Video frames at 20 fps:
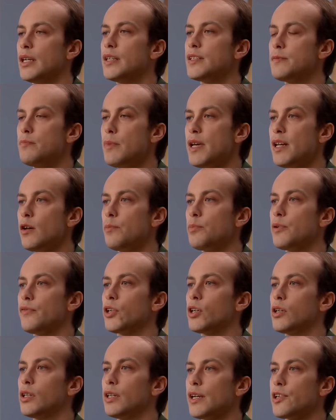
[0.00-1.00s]
It's made up of
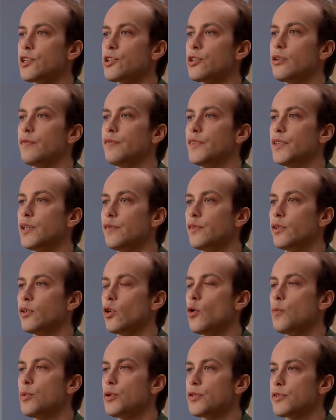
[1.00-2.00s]
a collection of
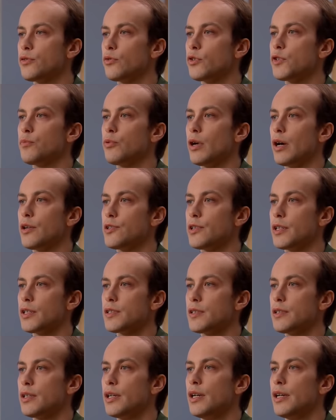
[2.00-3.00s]
different open source
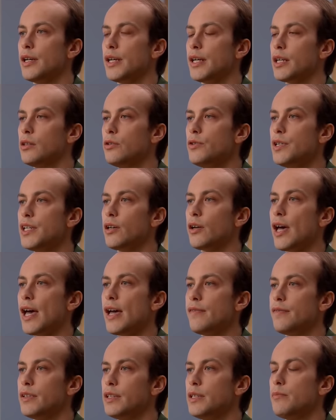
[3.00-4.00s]
projects, including a
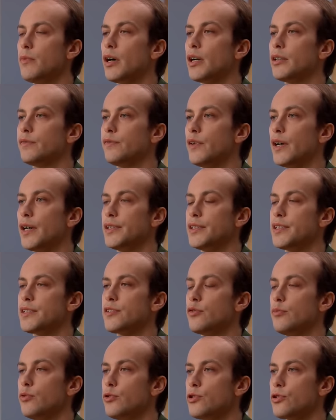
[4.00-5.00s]
heavily modified
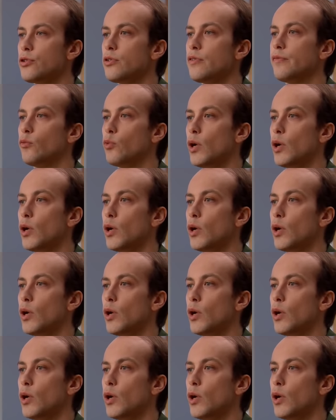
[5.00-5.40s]
distribution of